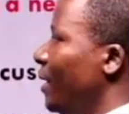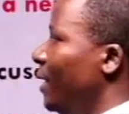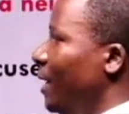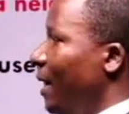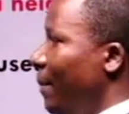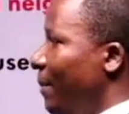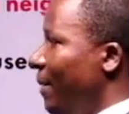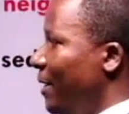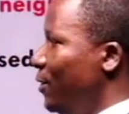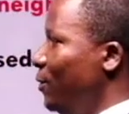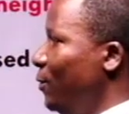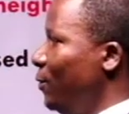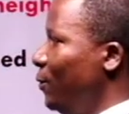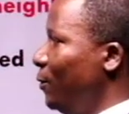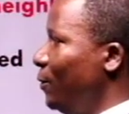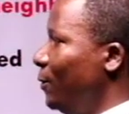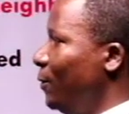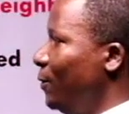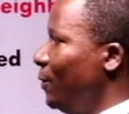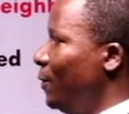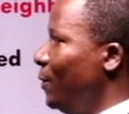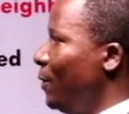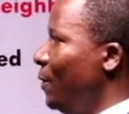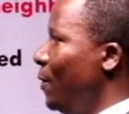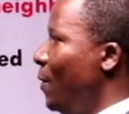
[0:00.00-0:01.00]
Number 2,
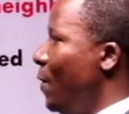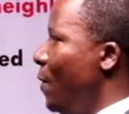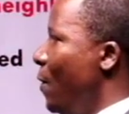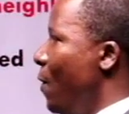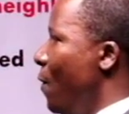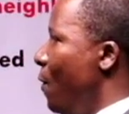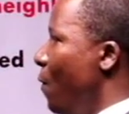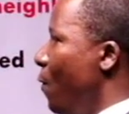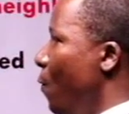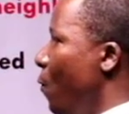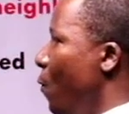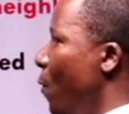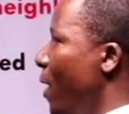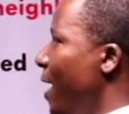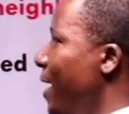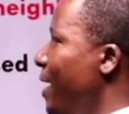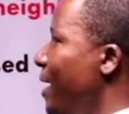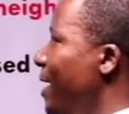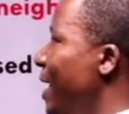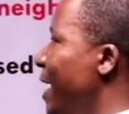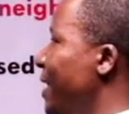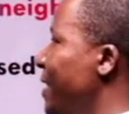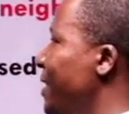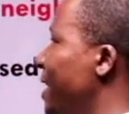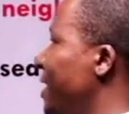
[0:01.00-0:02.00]
when
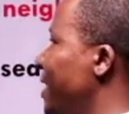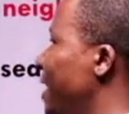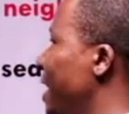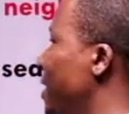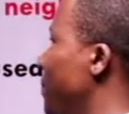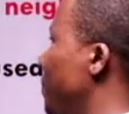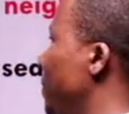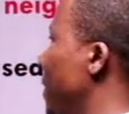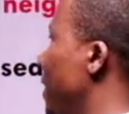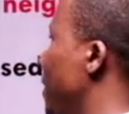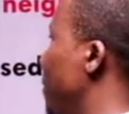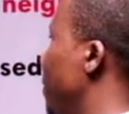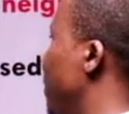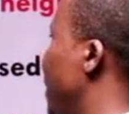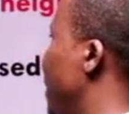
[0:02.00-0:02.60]
does a suspect